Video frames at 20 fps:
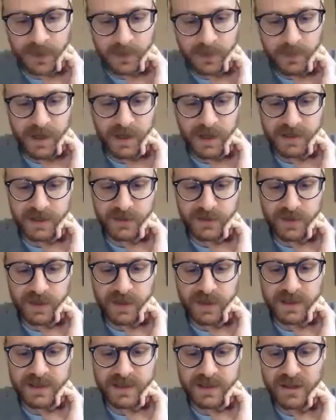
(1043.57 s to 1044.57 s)
because it
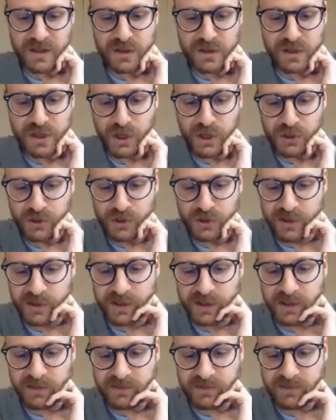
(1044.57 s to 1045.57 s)
transcends the
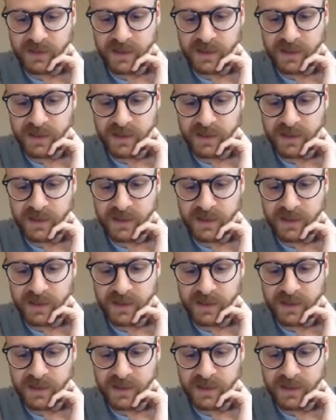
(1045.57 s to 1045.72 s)
alternative.